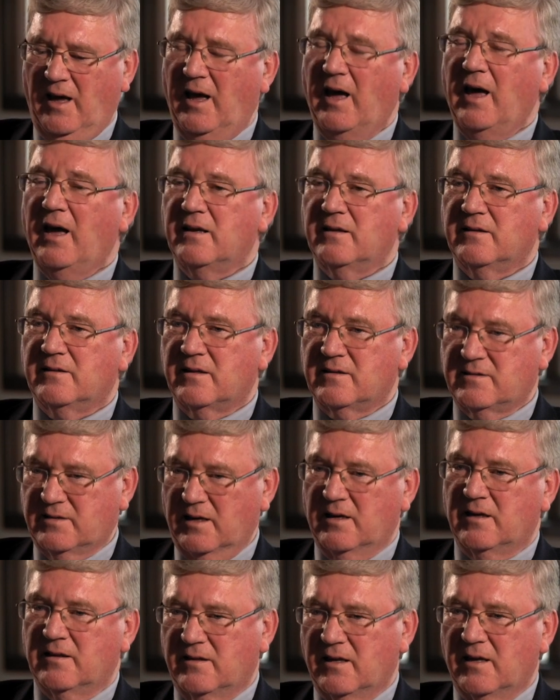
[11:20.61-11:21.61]
And the
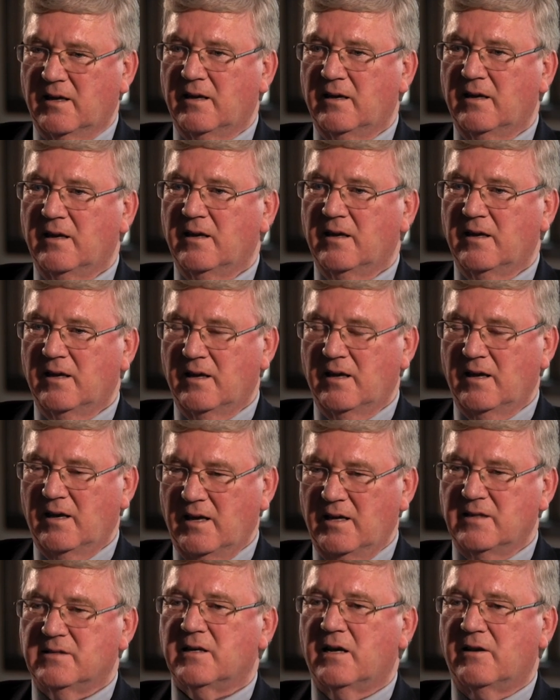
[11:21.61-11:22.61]
second thing
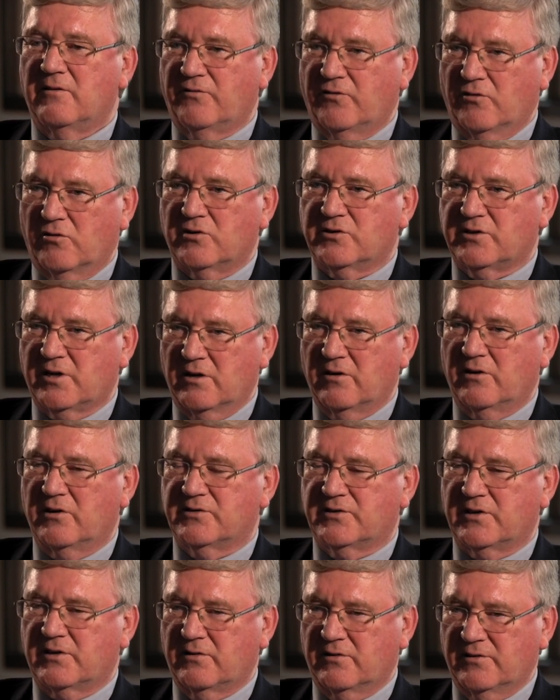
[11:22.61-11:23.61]
is enforce the
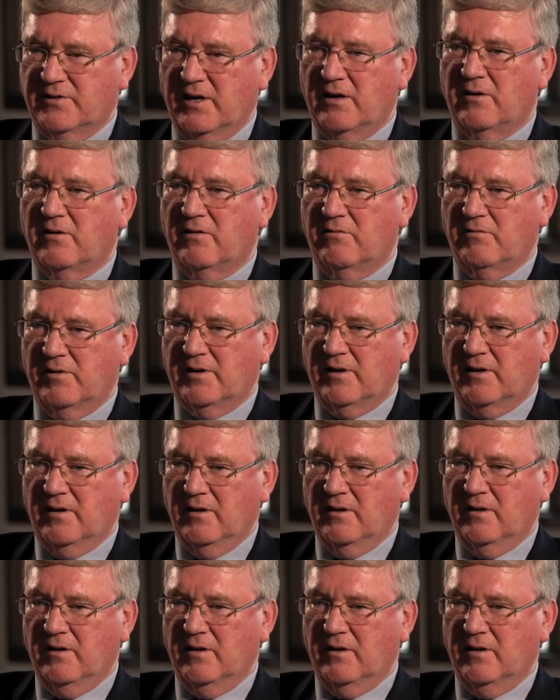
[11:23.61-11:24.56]
laws that are there already.